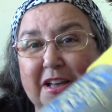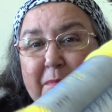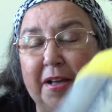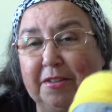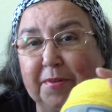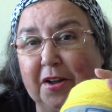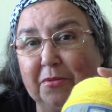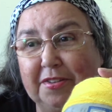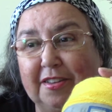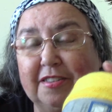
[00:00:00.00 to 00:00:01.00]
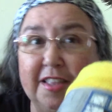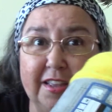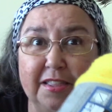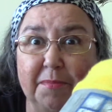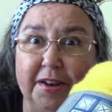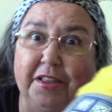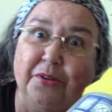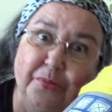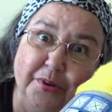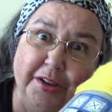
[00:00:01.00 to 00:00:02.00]
My husband always says, think of the money
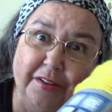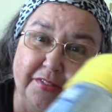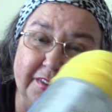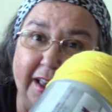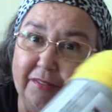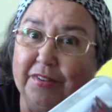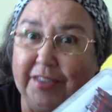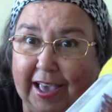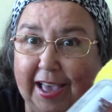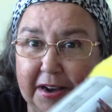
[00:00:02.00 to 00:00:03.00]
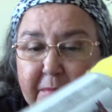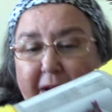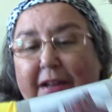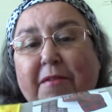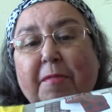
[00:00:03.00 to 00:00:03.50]
you would have saved if you hadn't bought.